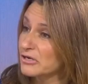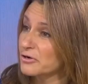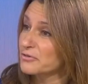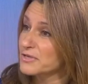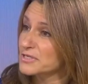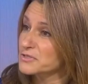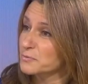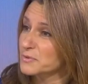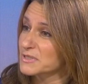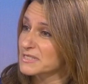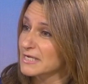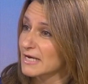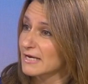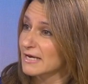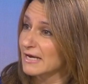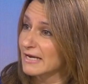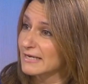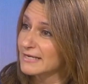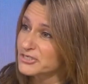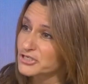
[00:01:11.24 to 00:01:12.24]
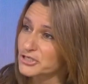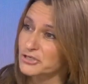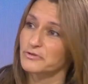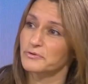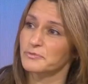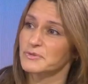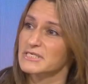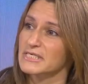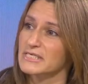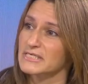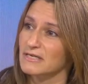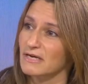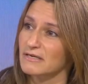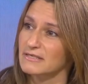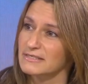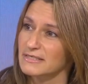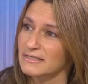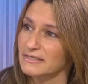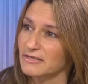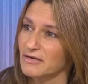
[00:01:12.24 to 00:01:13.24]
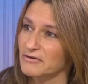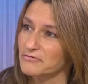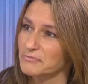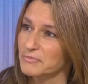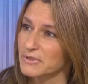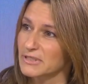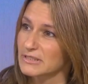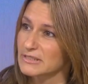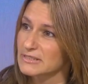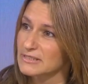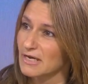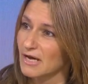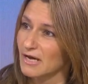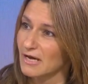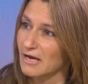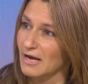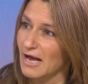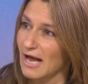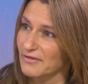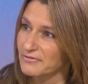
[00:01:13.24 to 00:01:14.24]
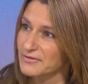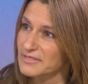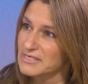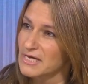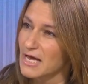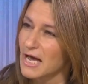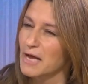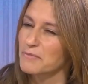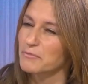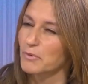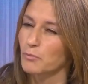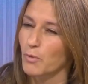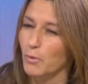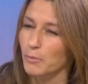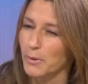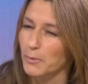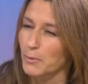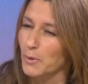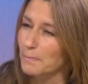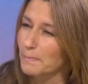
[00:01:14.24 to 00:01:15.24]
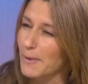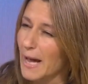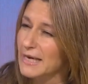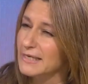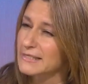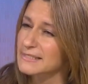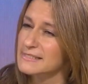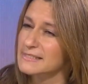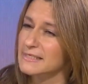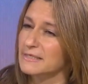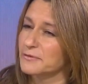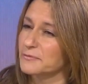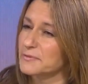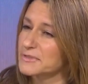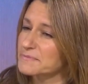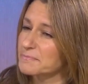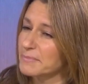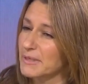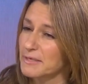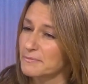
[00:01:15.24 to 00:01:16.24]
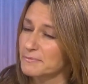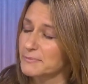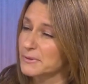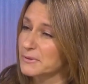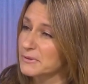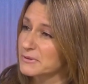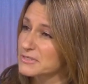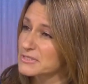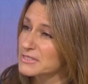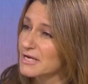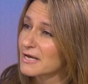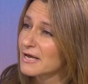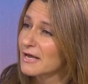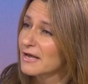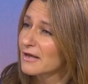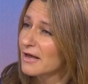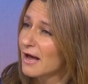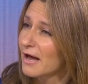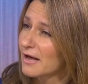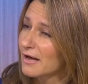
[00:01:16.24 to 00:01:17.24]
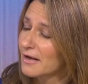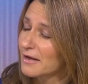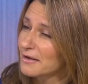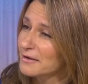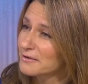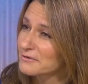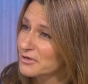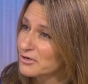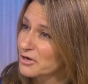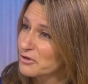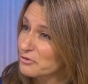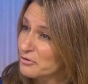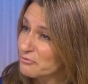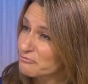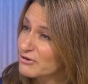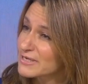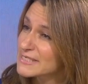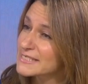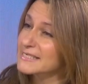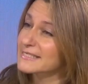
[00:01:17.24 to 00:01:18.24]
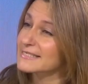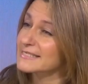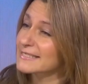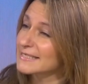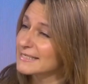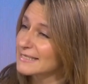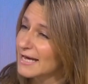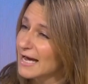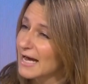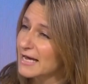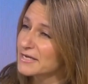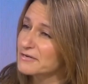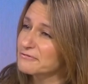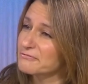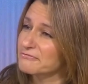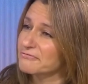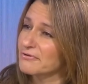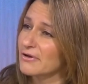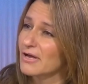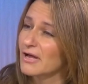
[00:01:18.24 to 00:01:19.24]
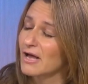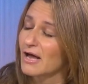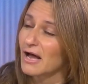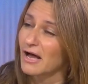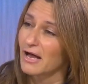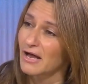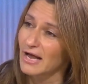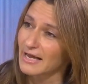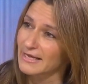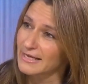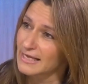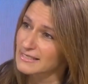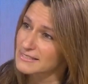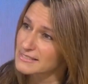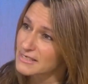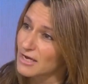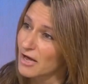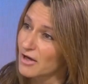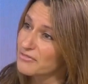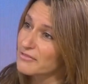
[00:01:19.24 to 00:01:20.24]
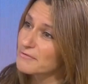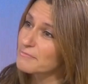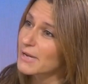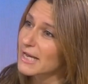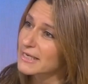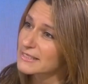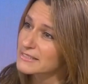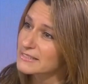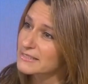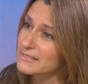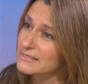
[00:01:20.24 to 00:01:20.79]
this was an issue that was discussed in government at the time, and what we were balancing was people's, the risk to life against other matters.